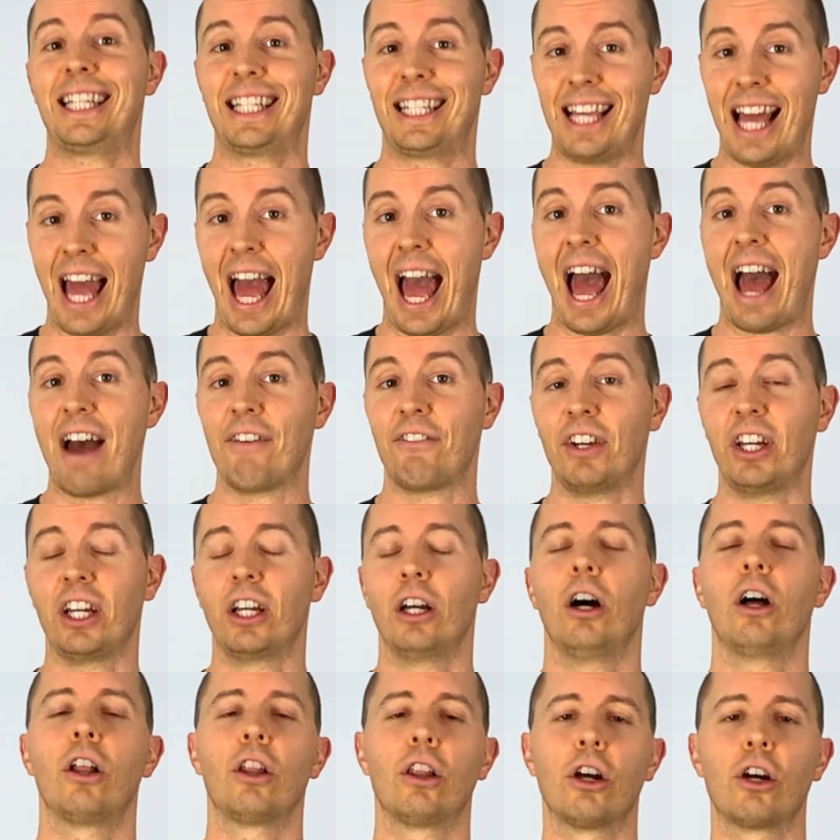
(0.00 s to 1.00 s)

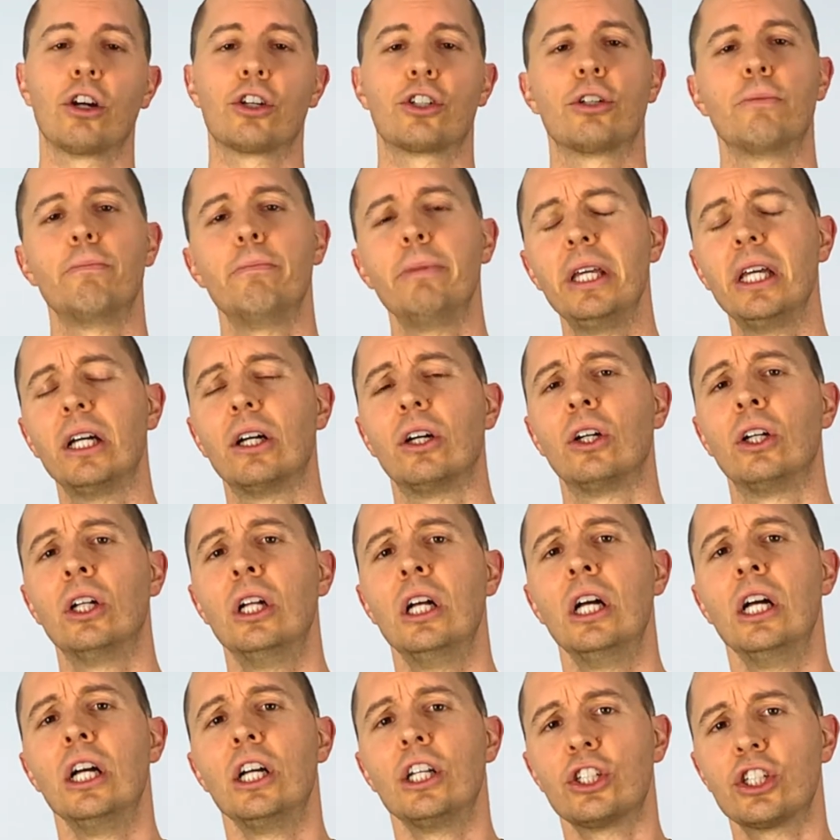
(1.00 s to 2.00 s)
having a larger meal.
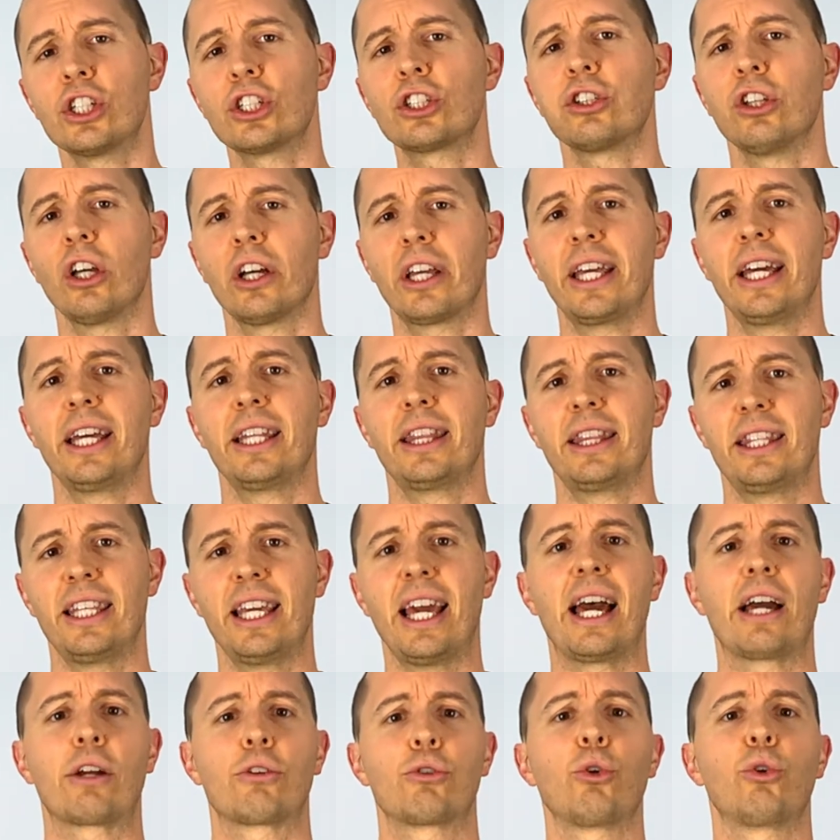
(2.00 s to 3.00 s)
Just look at the
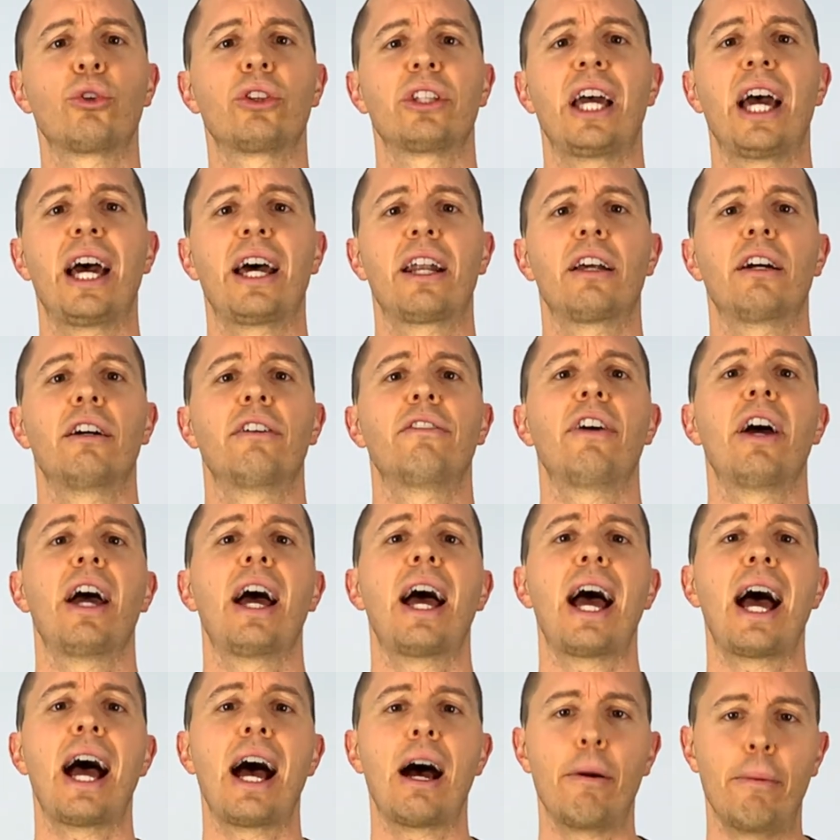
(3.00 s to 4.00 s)
actual data of
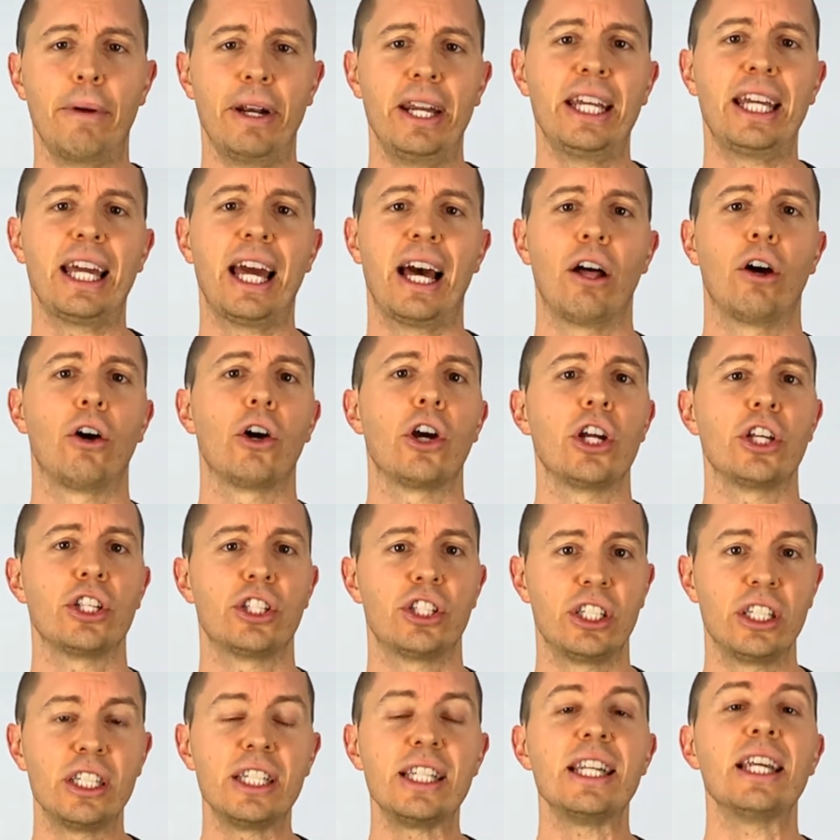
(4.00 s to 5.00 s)
how many calories
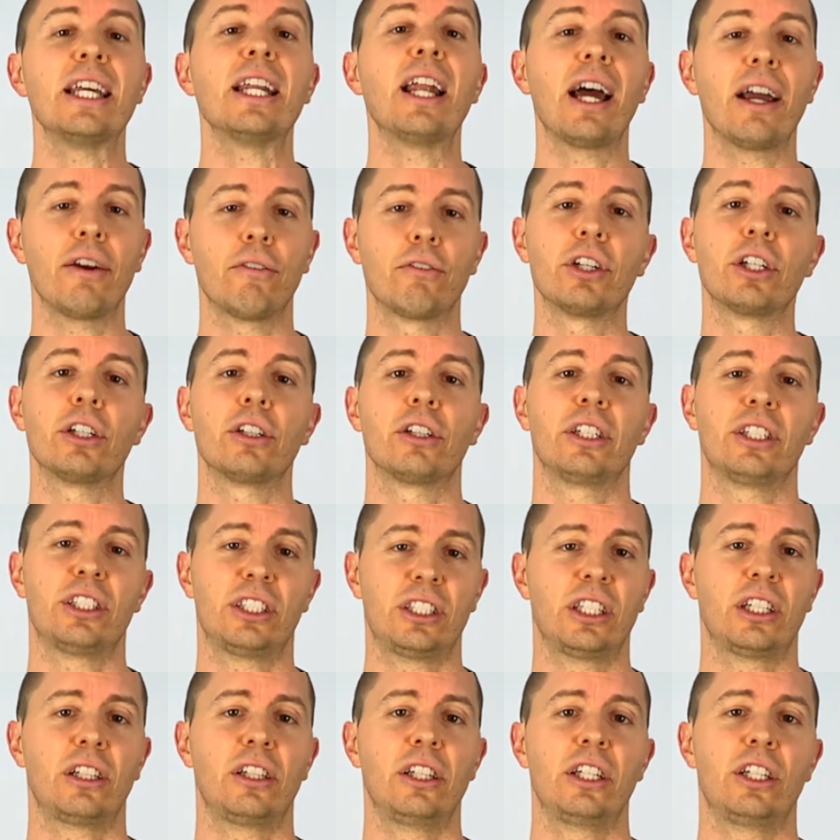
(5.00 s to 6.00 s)
did I
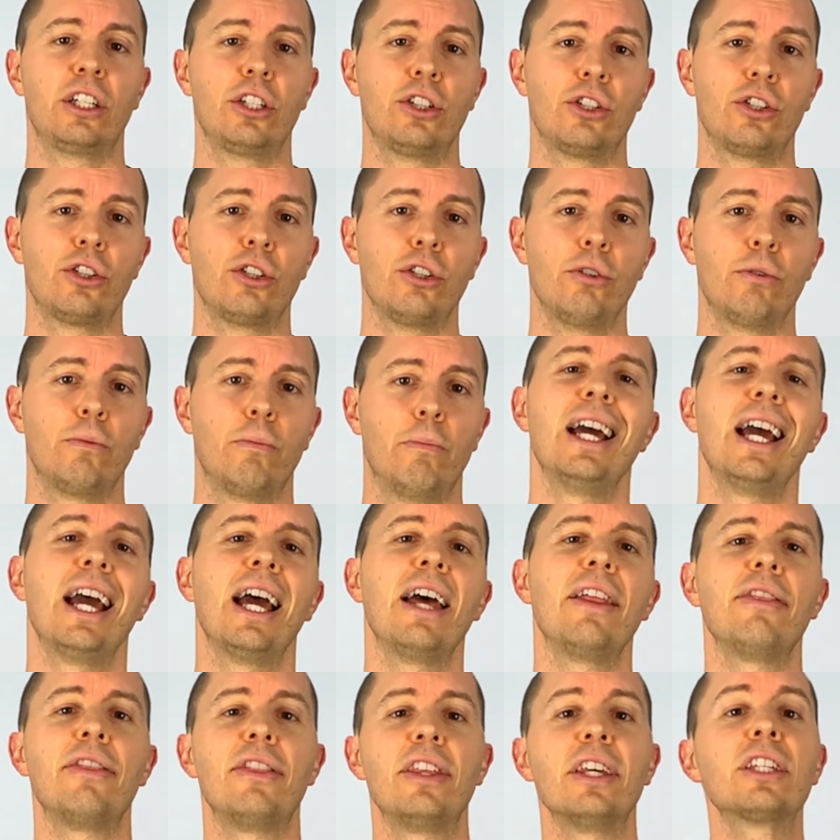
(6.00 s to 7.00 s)
realistically consume.
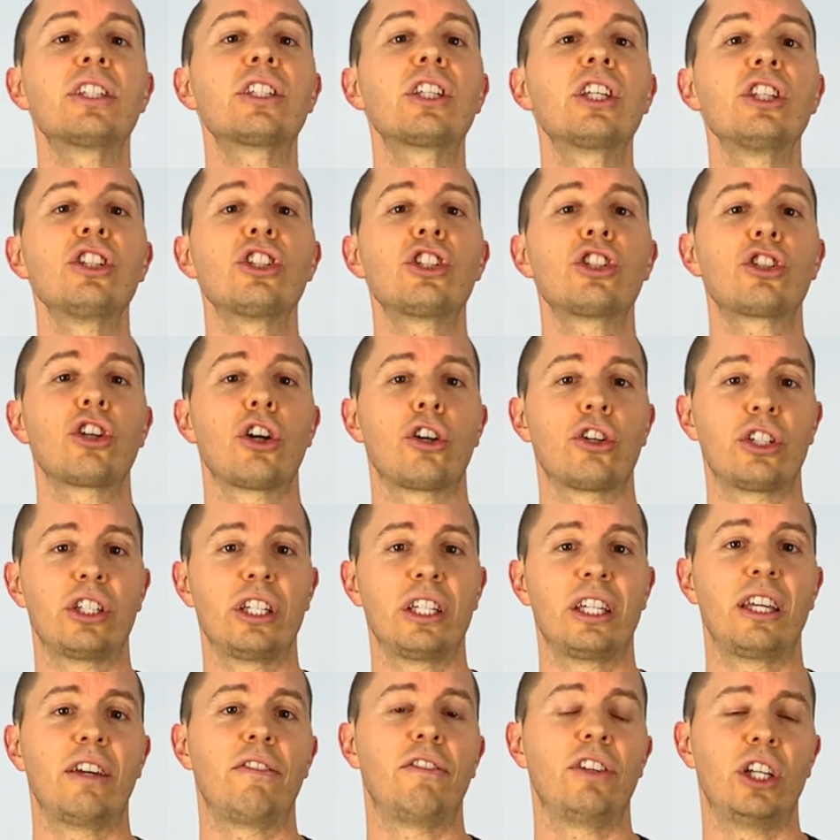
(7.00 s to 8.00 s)
And this can start to
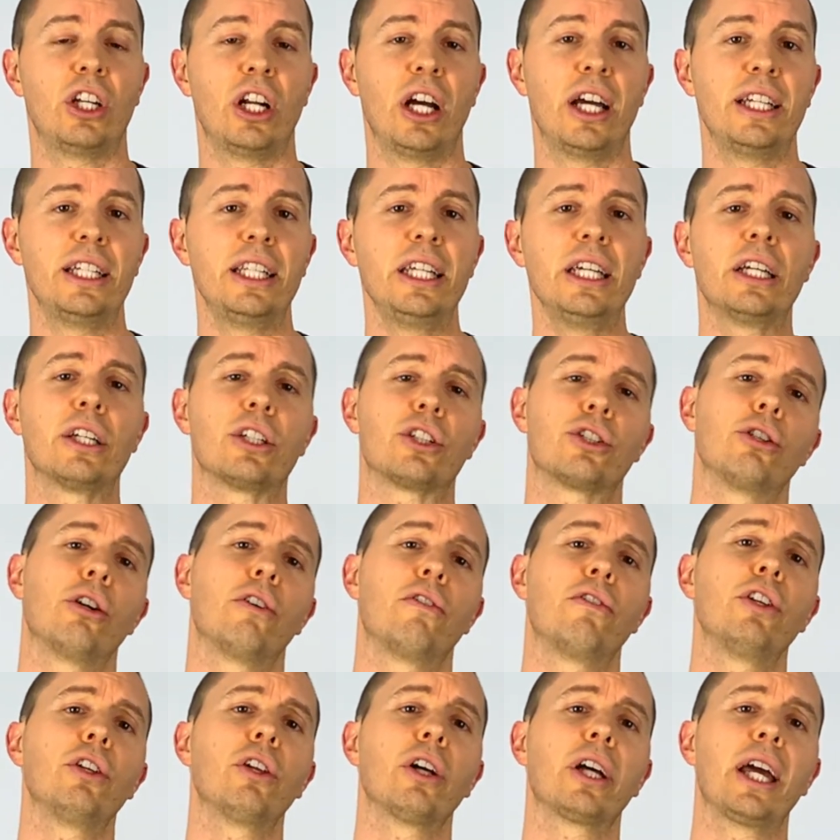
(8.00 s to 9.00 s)
give you an idea. So if
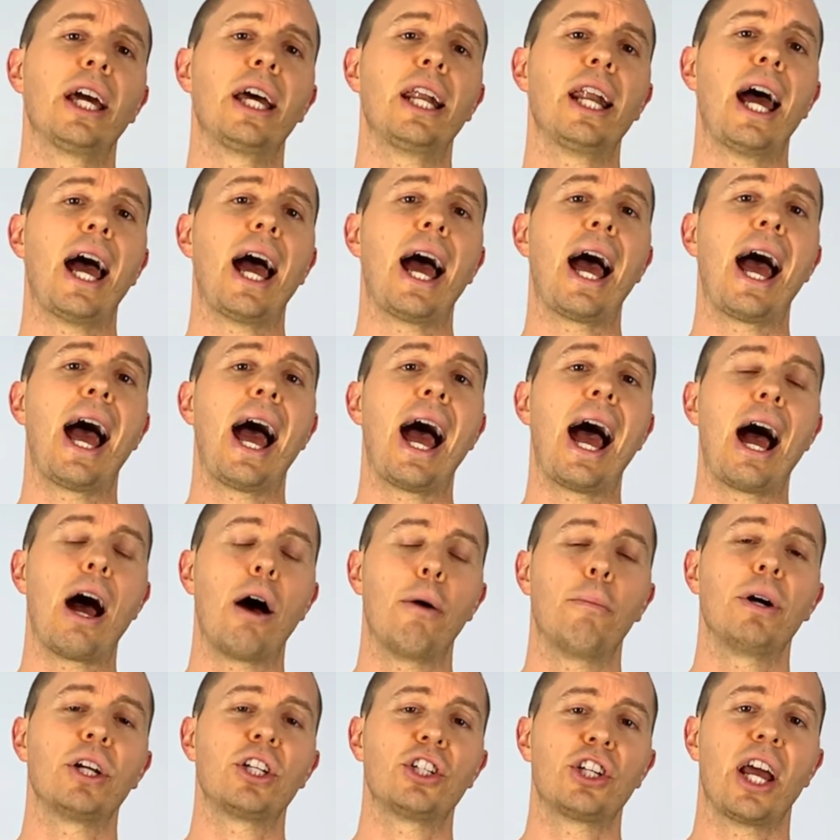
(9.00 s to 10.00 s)
you look at how
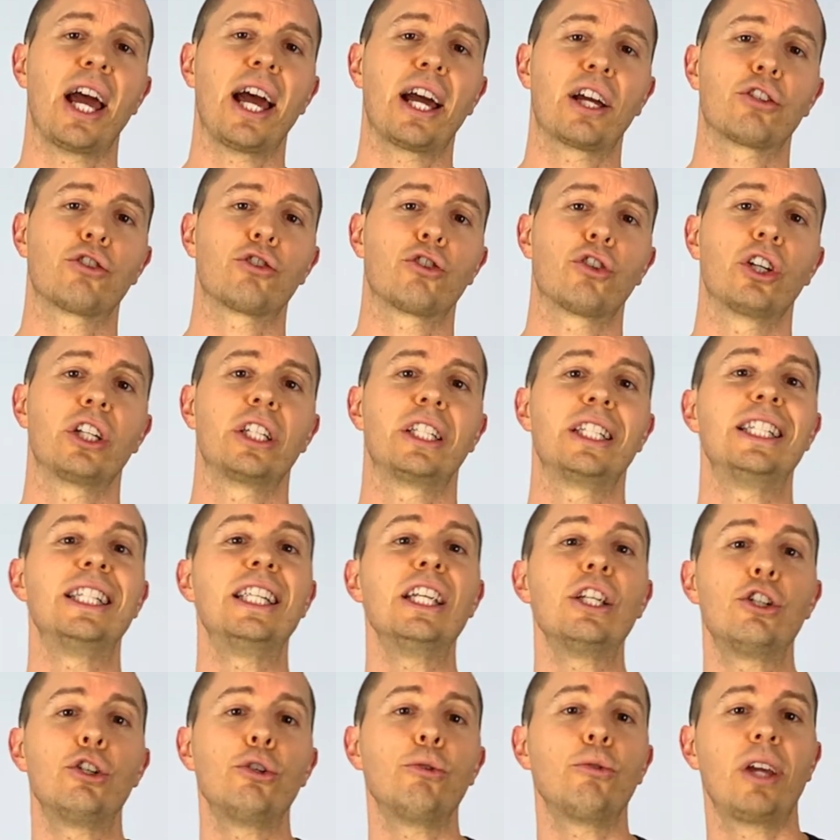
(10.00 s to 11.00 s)
much extra
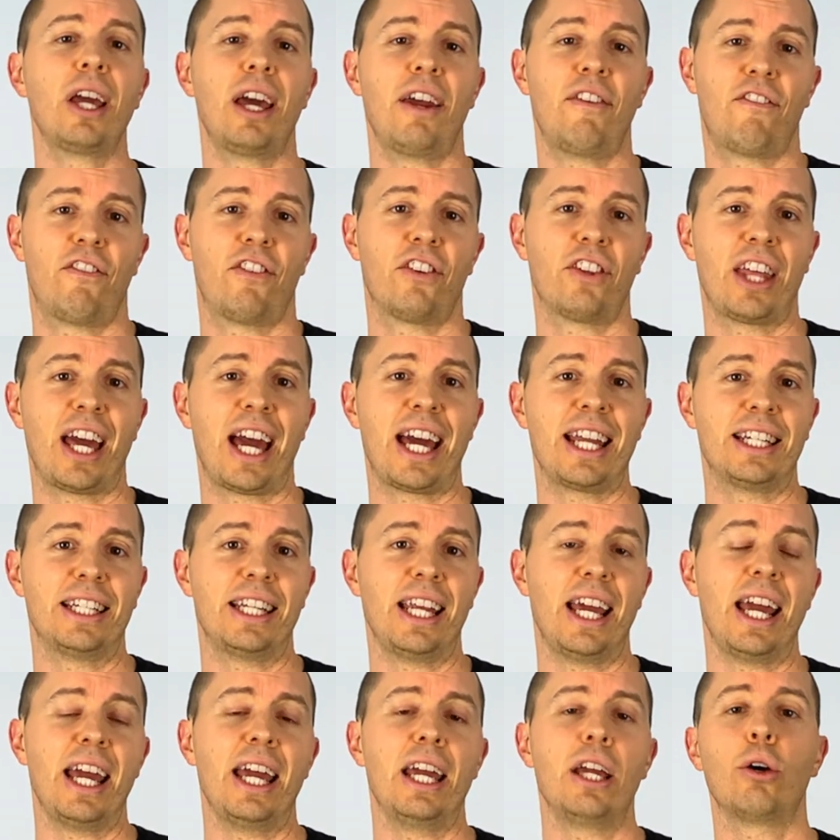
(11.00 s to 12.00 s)
did you get for that
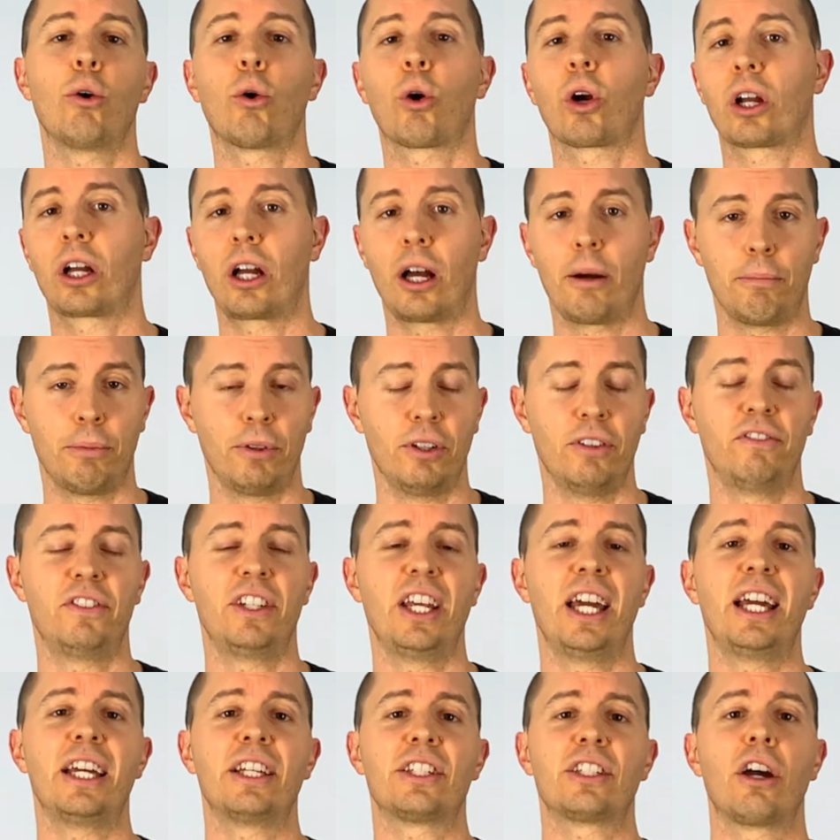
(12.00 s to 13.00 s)
day or couple of
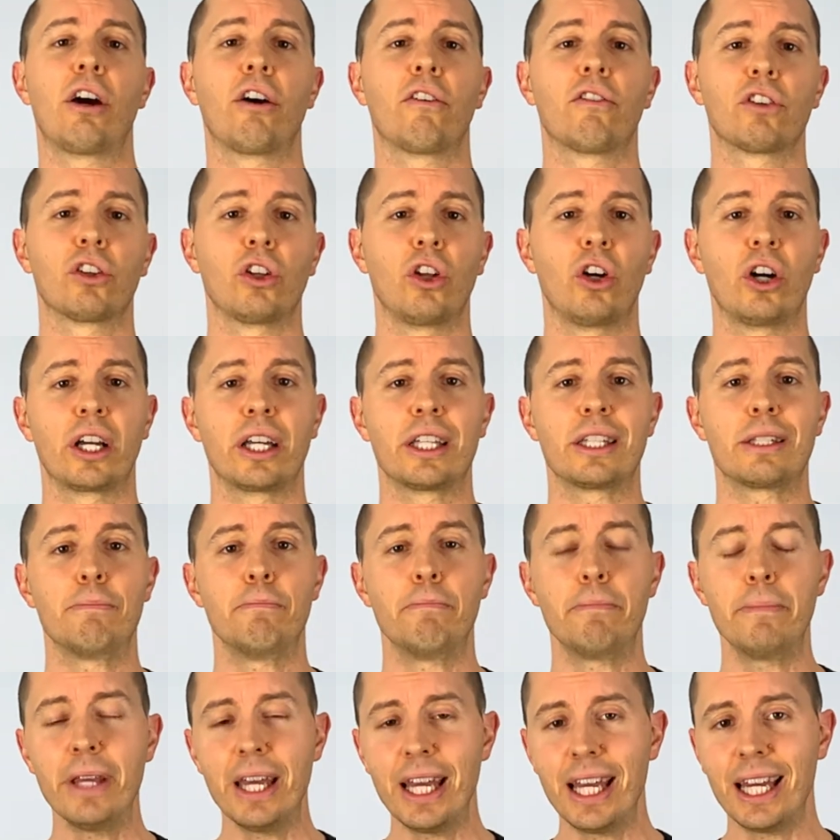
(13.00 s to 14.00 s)
days, however long it's
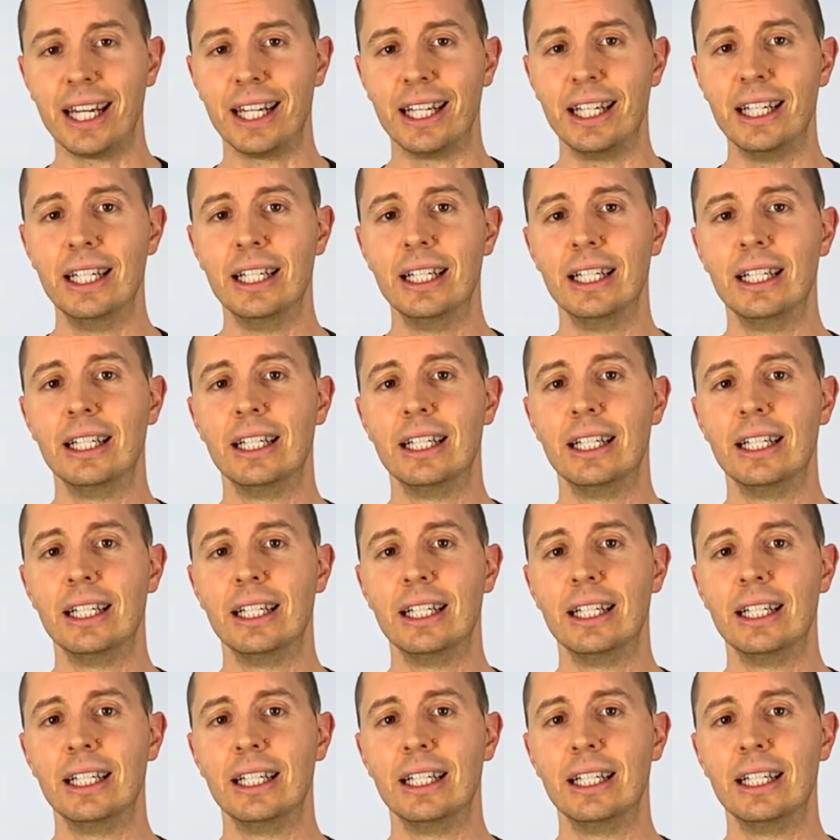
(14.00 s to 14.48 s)
been,